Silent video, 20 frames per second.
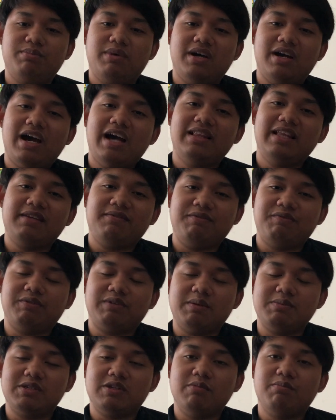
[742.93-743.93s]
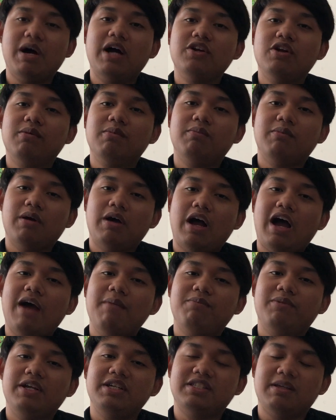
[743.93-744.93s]
But I like FIFA games too. But I don't. I
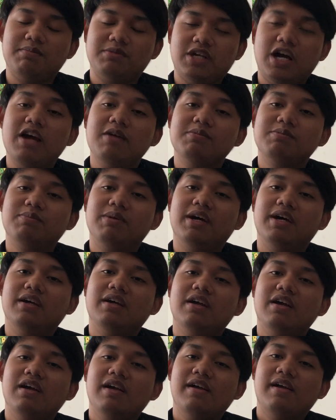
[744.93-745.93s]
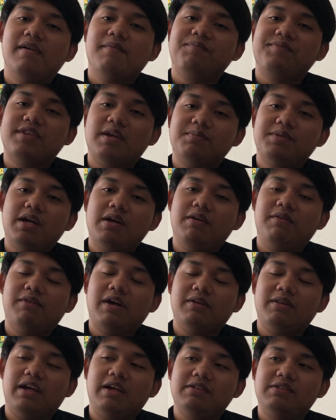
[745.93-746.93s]
play sometimes, but Sometimes if
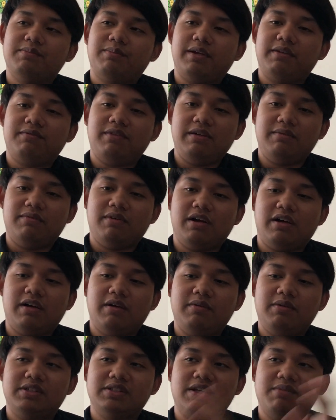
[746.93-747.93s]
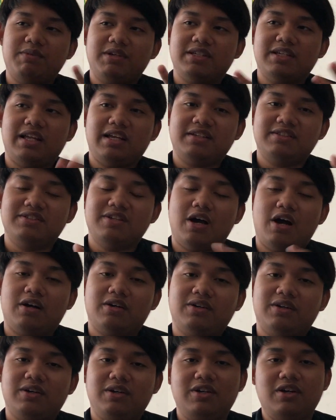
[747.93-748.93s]
I like to play FIFA, I like
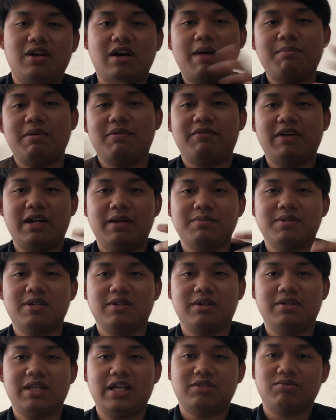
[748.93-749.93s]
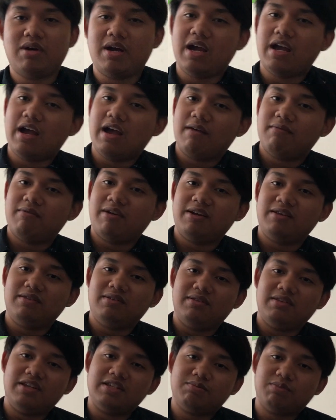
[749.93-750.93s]
soccer, you know, I'm a fan of soccer. That's why I have right
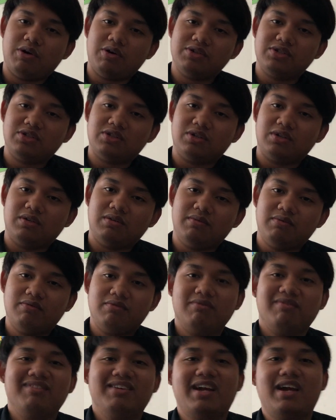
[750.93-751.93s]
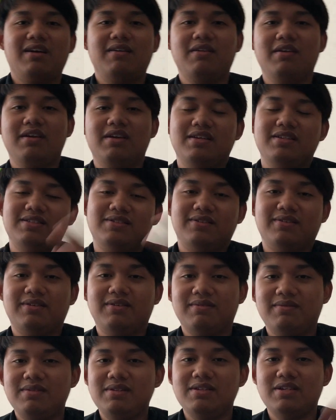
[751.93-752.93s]
this poster. Yeah.
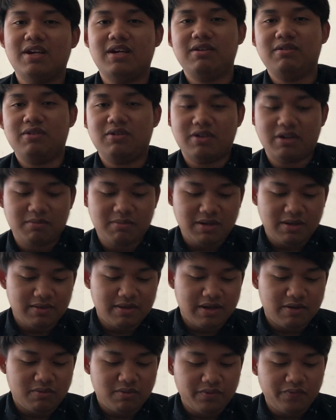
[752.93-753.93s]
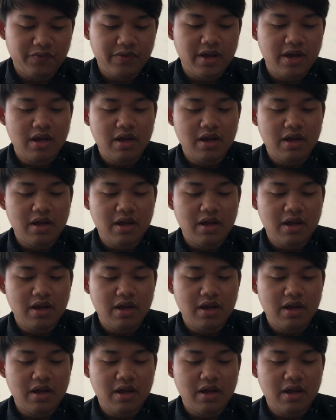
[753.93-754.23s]
So yeah, you know what I mean that one.